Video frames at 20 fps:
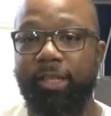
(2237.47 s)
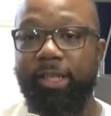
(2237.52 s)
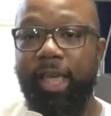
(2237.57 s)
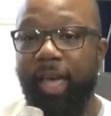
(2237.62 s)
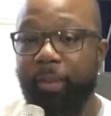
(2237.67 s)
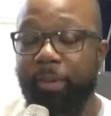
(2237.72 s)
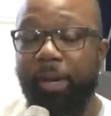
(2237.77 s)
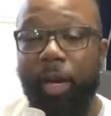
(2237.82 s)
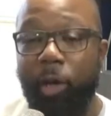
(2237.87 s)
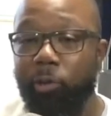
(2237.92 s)

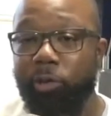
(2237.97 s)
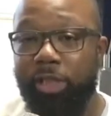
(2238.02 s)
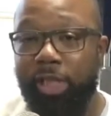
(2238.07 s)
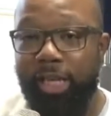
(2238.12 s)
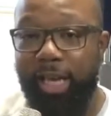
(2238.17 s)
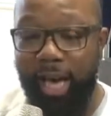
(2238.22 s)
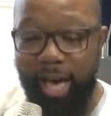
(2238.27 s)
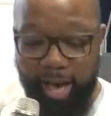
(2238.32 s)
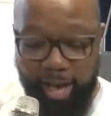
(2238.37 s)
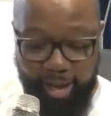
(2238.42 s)
They belong to
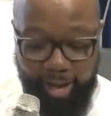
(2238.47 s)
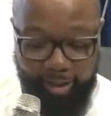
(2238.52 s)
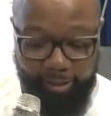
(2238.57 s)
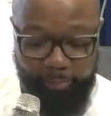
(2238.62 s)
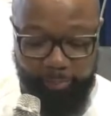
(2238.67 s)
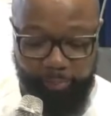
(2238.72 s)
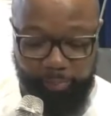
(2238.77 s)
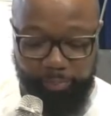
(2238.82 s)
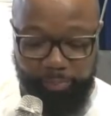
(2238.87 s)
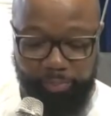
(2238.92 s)
God.
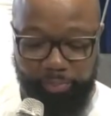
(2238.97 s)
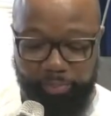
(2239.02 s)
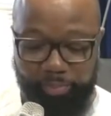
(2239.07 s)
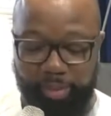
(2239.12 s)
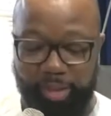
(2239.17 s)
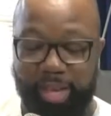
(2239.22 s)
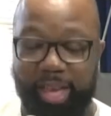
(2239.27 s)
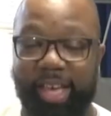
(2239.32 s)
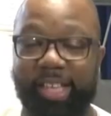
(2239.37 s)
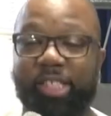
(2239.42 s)

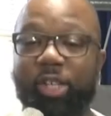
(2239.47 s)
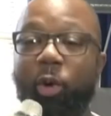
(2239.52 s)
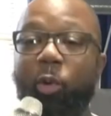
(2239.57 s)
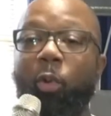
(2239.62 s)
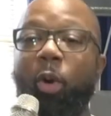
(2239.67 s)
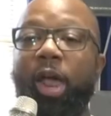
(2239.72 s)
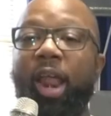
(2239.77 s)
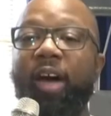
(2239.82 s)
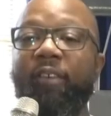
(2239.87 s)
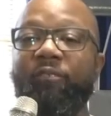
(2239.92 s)
And so
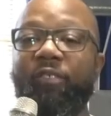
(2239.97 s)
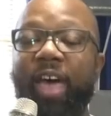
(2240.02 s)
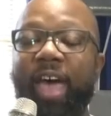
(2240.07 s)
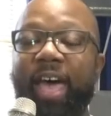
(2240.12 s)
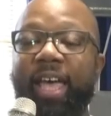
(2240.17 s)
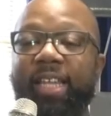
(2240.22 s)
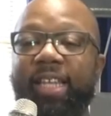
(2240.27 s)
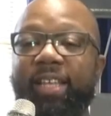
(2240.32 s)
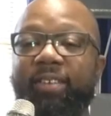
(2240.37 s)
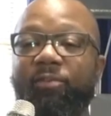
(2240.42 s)
what I
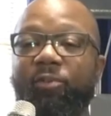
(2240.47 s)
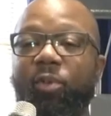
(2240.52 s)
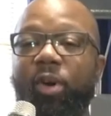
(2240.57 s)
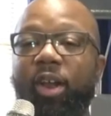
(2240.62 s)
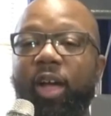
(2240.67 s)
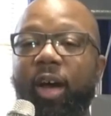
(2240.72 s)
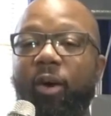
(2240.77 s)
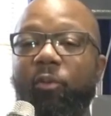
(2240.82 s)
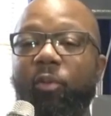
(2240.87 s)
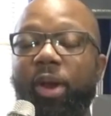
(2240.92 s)

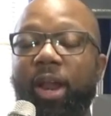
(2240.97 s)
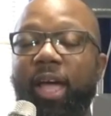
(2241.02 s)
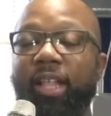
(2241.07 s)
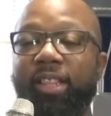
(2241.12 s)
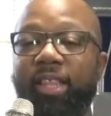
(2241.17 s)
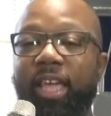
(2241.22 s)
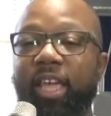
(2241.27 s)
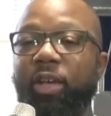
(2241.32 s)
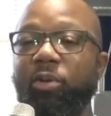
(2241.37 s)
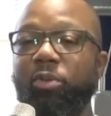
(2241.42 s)

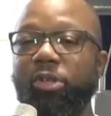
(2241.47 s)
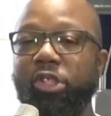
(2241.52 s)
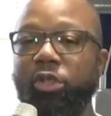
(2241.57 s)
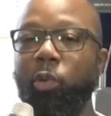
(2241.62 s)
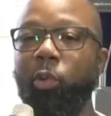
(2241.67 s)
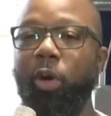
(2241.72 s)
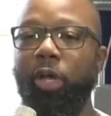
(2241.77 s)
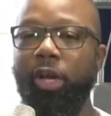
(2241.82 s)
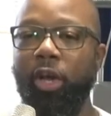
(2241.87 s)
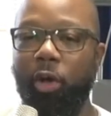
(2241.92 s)
think was
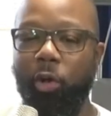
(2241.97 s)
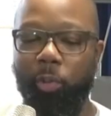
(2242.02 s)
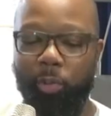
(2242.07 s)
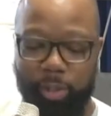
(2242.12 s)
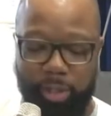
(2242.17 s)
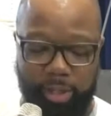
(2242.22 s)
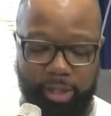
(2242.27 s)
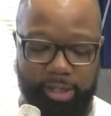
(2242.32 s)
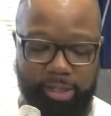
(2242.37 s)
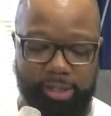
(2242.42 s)
going on
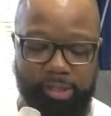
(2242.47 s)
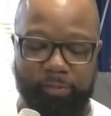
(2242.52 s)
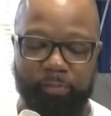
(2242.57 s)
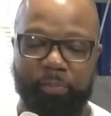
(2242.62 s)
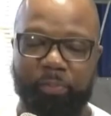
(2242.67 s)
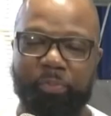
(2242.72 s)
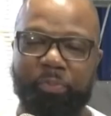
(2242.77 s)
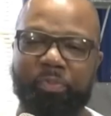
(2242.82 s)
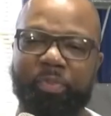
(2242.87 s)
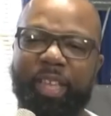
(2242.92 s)
is
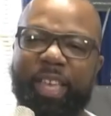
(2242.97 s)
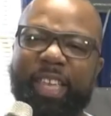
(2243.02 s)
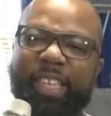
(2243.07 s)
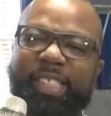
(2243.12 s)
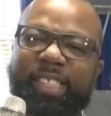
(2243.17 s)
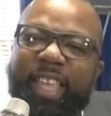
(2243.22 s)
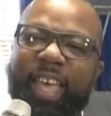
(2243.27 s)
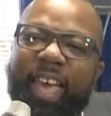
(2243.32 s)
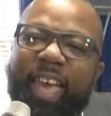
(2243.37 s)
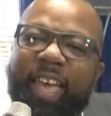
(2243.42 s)

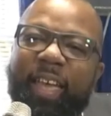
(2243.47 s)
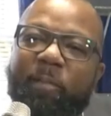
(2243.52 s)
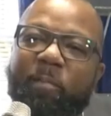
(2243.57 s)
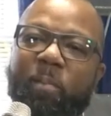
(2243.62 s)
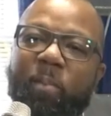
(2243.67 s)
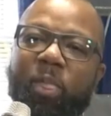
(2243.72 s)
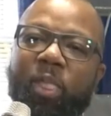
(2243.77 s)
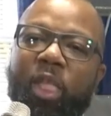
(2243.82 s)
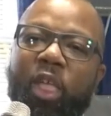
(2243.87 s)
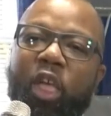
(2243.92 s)
that
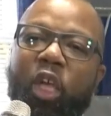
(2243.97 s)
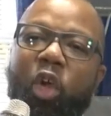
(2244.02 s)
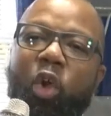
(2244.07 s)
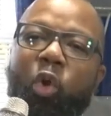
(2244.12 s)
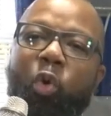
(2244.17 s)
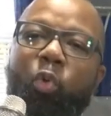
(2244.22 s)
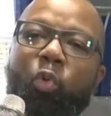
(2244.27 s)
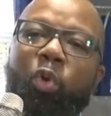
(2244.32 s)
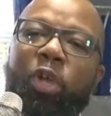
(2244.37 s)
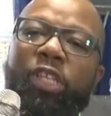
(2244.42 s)

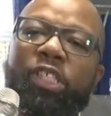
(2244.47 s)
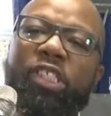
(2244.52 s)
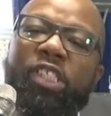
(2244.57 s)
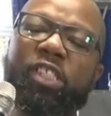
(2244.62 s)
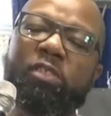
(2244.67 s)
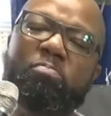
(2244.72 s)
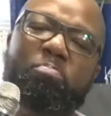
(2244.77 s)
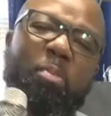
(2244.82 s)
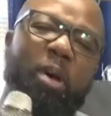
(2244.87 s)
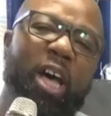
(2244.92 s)
we
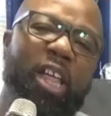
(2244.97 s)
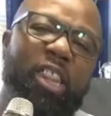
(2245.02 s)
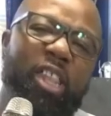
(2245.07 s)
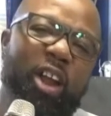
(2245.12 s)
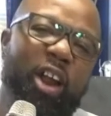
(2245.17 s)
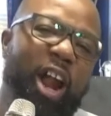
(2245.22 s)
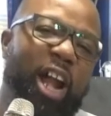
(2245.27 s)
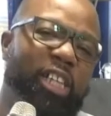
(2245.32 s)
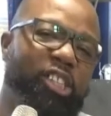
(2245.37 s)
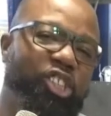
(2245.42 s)

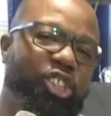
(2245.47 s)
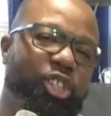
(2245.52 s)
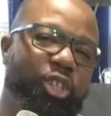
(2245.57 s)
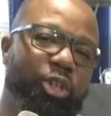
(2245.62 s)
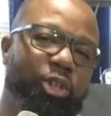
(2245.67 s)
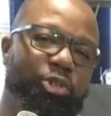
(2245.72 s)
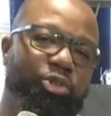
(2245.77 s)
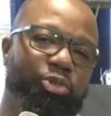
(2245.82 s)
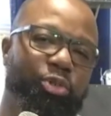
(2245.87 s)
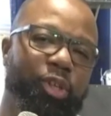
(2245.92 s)
smother our
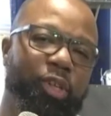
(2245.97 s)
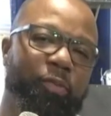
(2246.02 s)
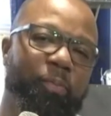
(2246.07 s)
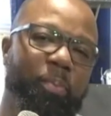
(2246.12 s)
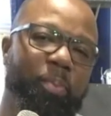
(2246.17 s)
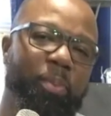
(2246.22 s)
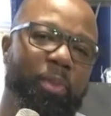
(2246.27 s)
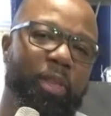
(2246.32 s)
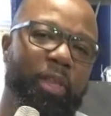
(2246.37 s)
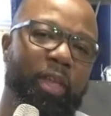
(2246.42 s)
children
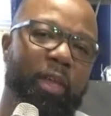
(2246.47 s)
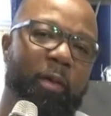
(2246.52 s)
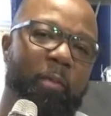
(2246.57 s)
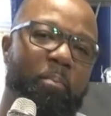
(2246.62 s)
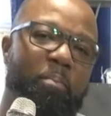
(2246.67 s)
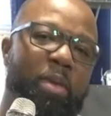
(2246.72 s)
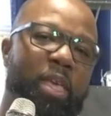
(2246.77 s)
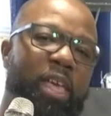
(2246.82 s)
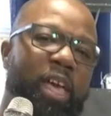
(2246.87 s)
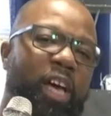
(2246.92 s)

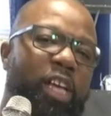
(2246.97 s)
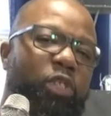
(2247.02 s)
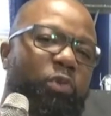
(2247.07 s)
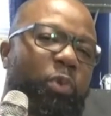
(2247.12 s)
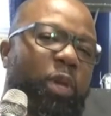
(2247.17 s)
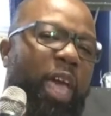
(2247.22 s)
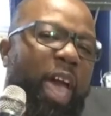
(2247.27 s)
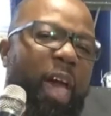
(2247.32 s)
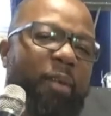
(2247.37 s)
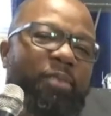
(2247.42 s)
because
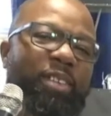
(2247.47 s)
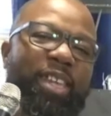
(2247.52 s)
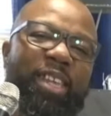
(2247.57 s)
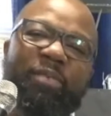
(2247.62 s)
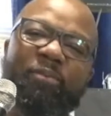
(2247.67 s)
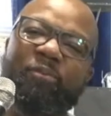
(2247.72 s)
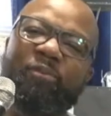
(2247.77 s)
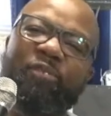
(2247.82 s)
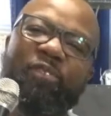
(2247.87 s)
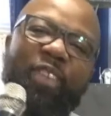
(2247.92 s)
we haven't
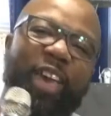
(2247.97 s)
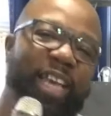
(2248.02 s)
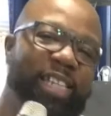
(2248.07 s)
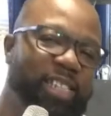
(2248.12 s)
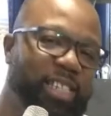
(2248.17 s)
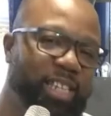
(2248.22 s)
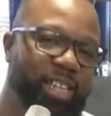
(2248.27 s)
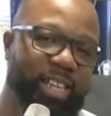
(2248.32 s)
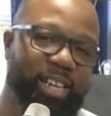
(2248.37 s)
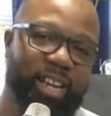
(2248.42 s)

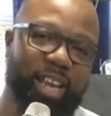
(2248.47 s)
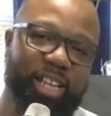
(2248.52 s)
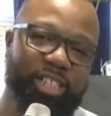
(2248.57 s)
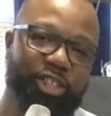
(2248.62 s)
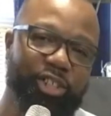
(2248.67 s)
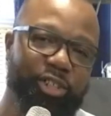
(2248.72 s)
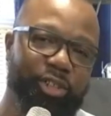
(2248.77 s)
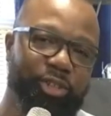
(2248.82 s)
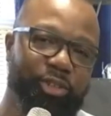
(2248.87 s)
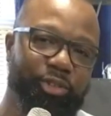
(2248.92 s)
invested in our
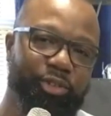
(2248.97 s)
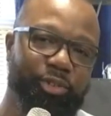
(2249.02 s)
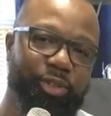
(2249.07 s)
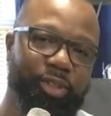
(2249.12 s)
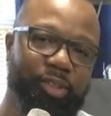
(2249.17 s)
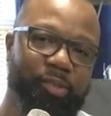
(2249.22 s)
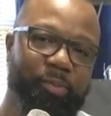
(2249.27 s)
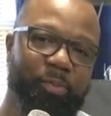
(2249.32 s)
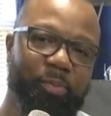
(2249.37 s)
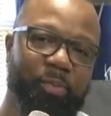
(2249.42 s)
children.